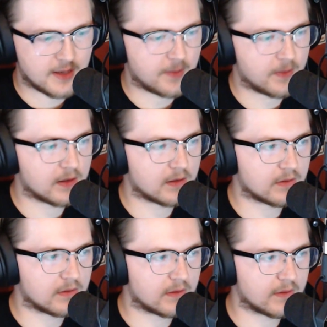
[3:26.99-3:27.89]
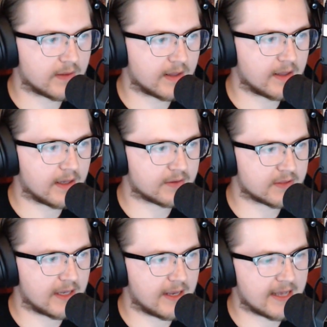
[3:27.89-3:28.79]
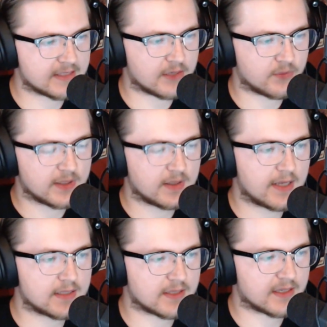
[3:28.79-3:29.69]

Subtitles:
And then as I realized,